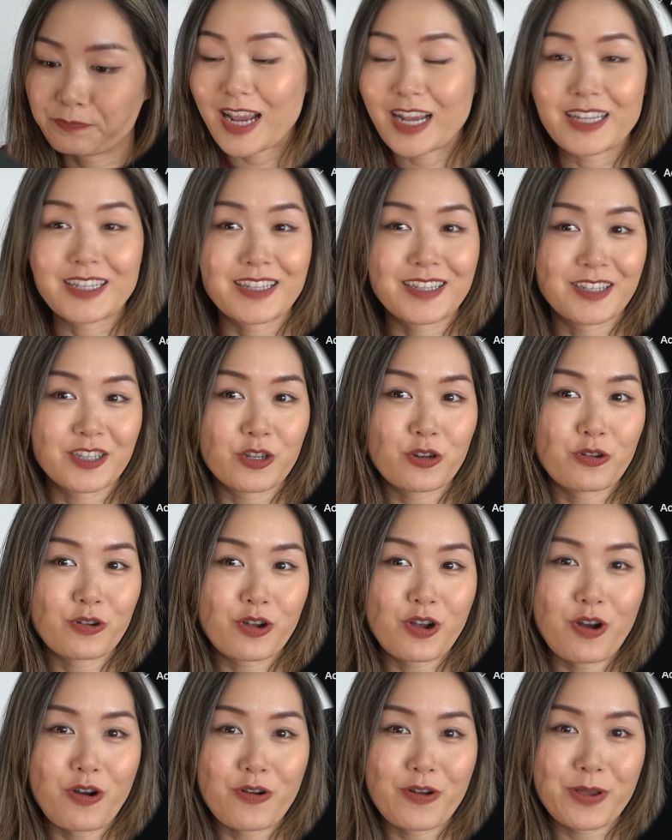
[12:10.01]
It's still
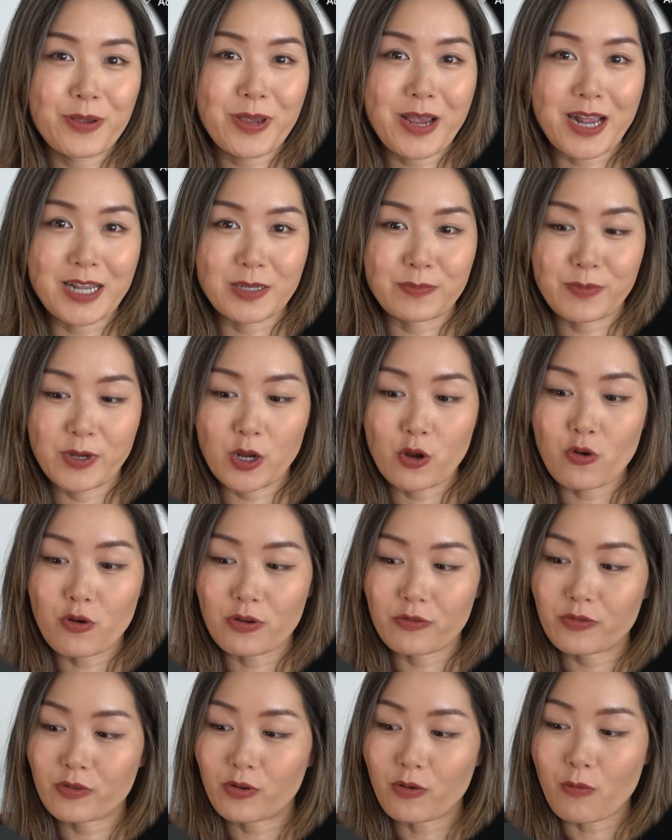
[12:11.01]
going, has been
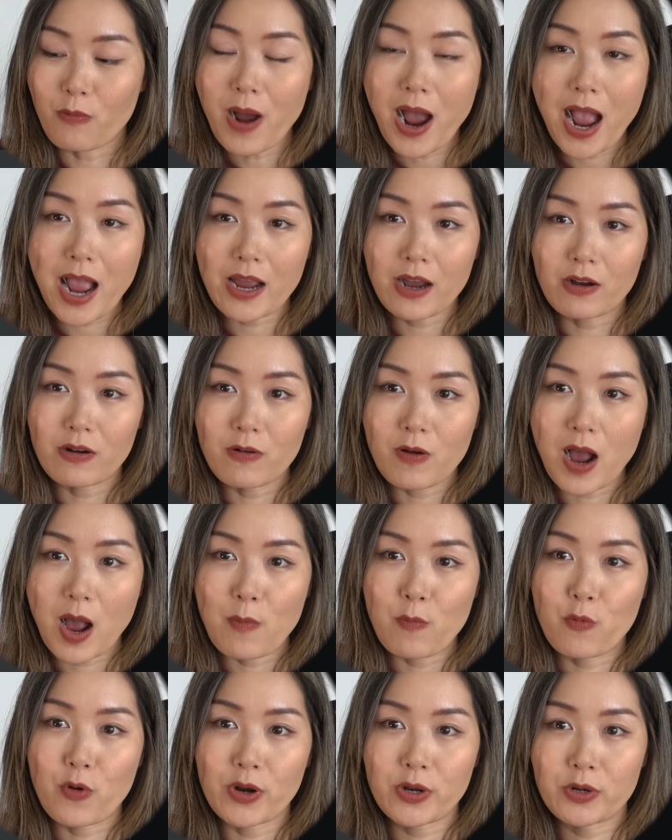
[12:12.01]
going for a while.
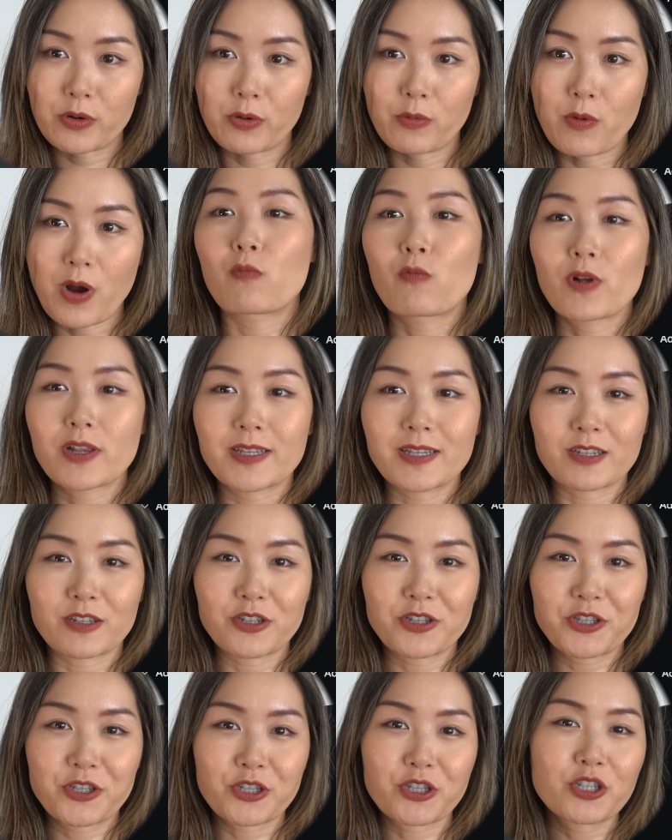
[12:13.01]
I'm wondering what's
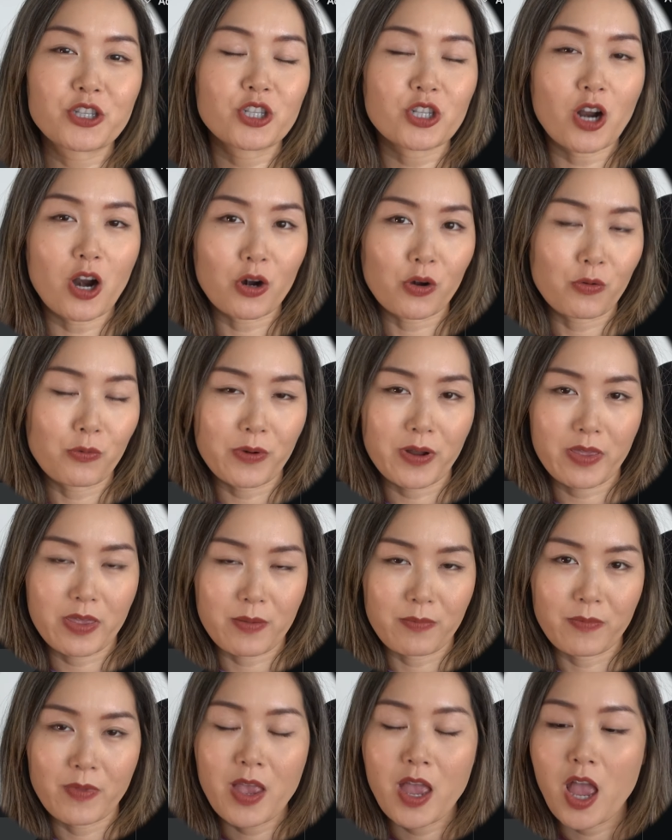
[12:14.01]
their search
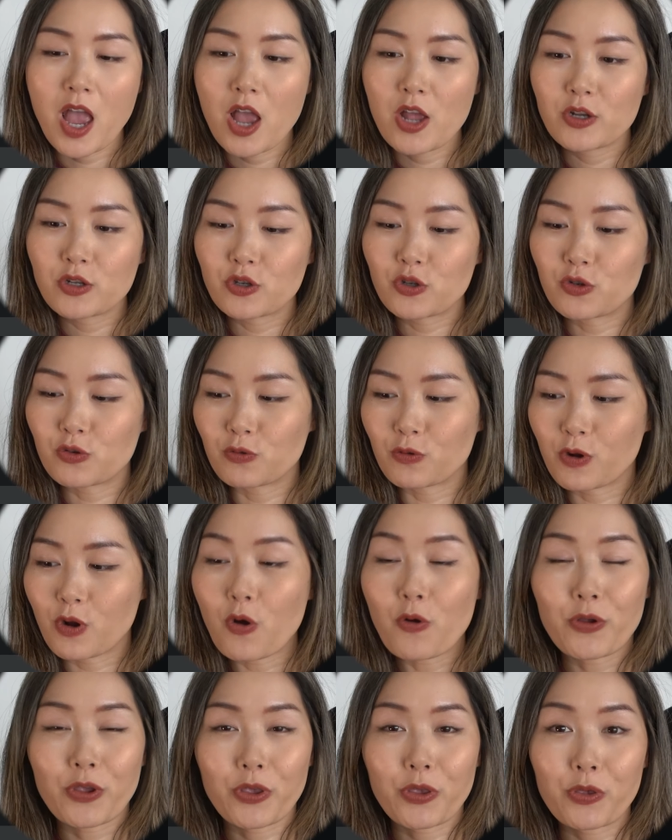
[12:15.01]
algorithm to
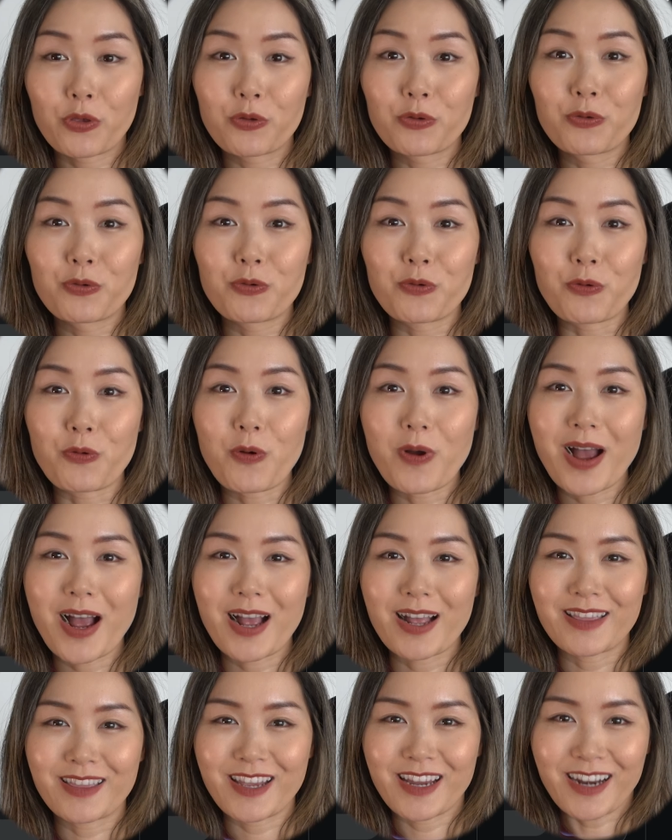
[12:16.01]
going through
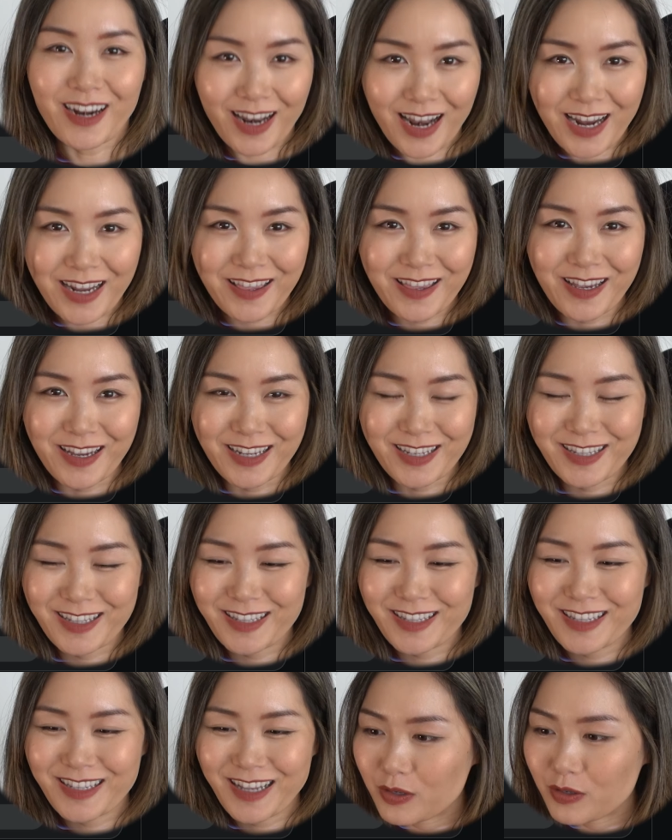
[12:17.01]
data like
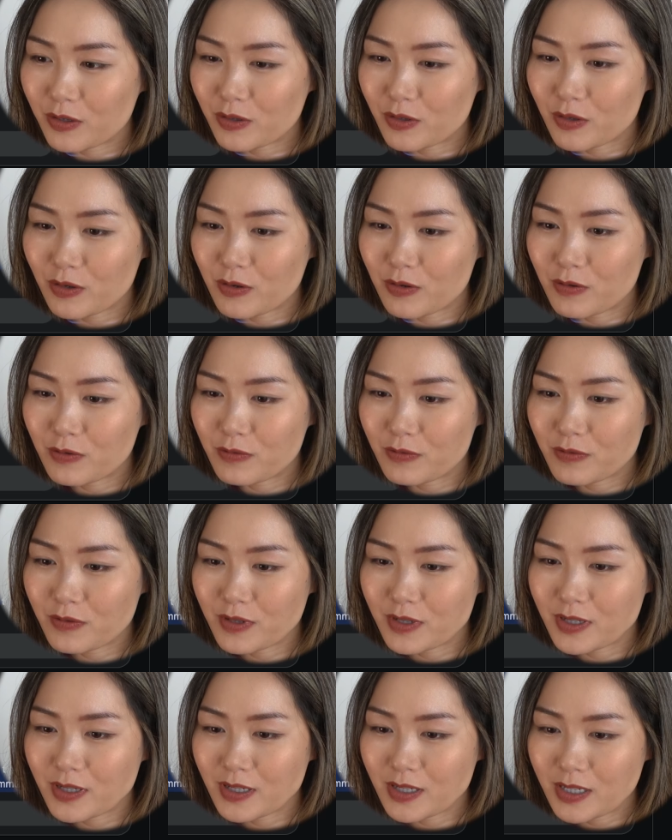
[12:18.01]
this. So
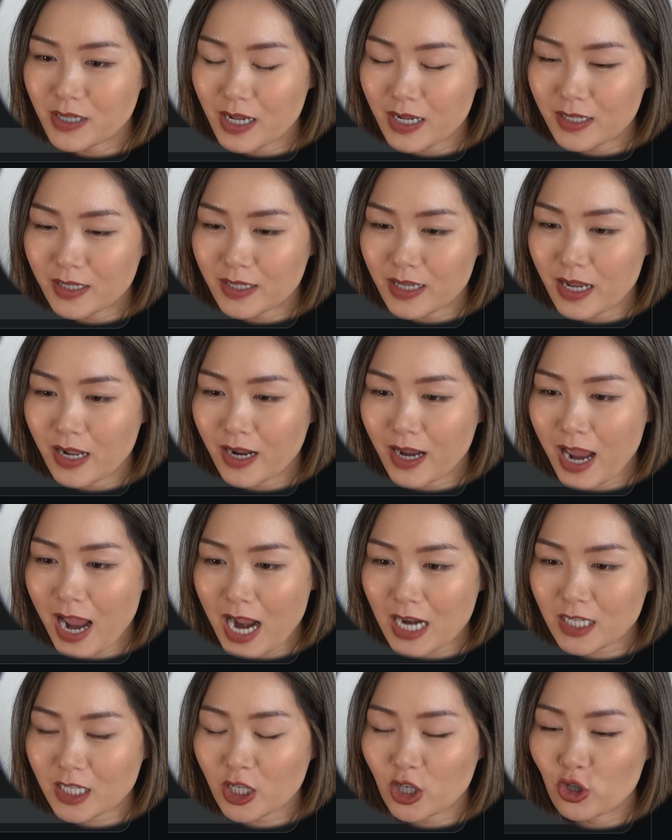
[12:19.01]
this
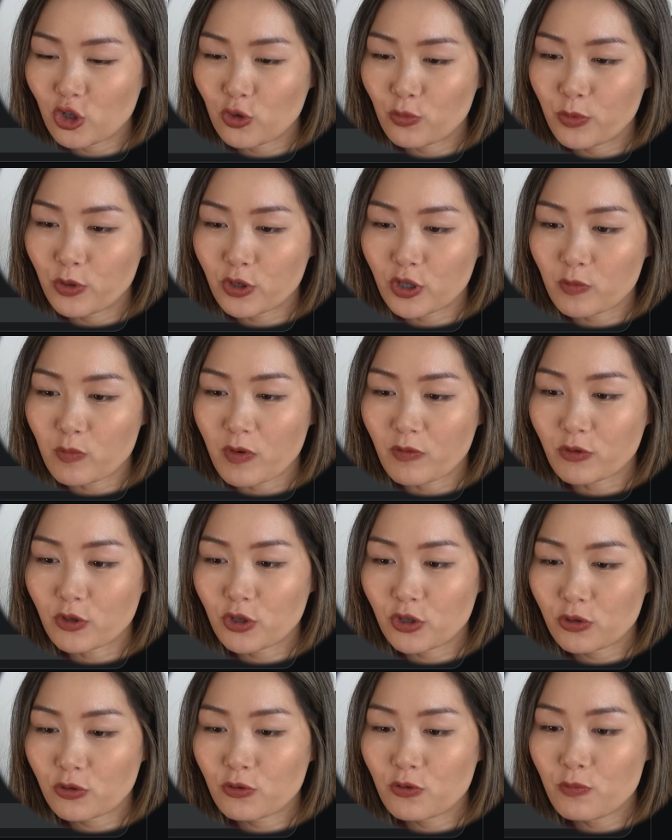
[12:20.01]
cash contribution of
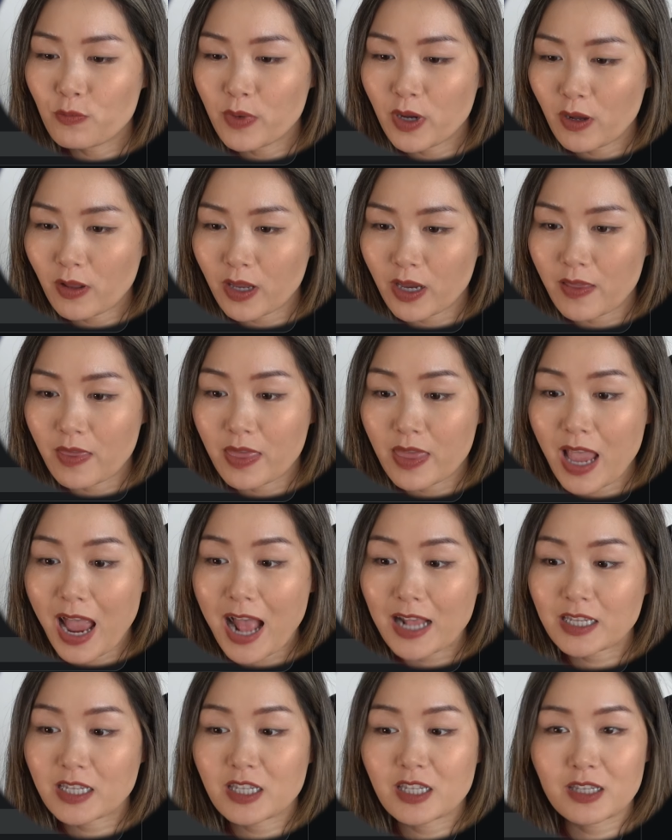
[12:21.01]
2 million,
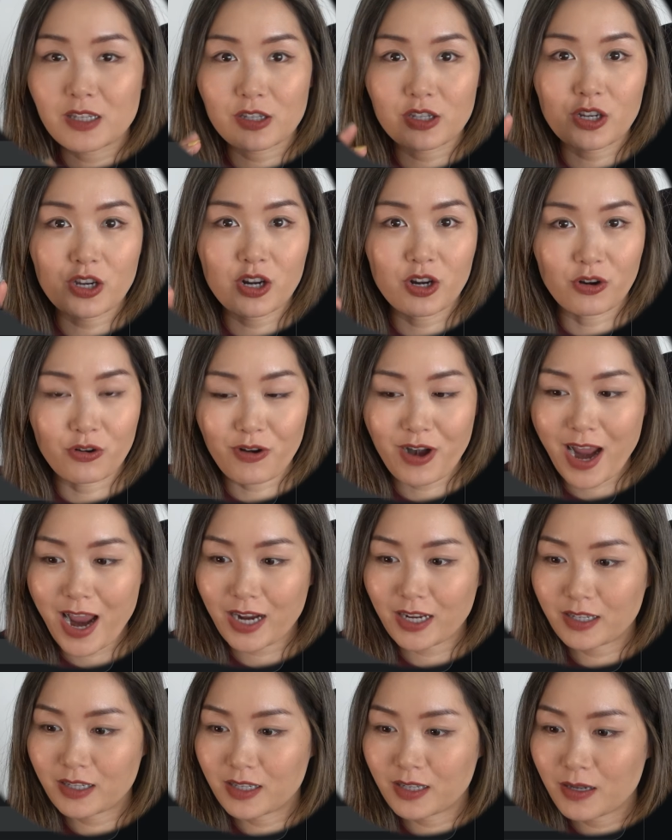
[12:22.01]
that's
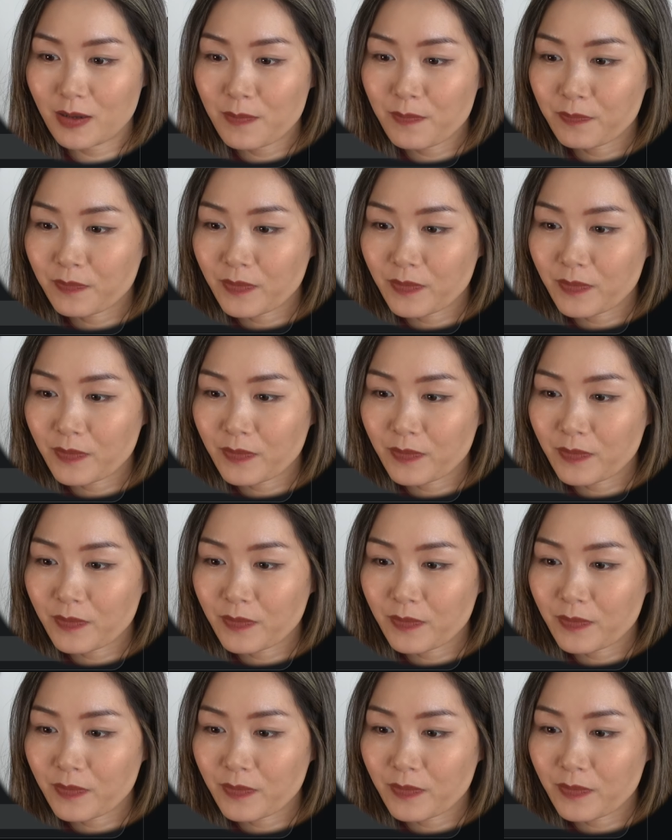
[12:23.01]
correct.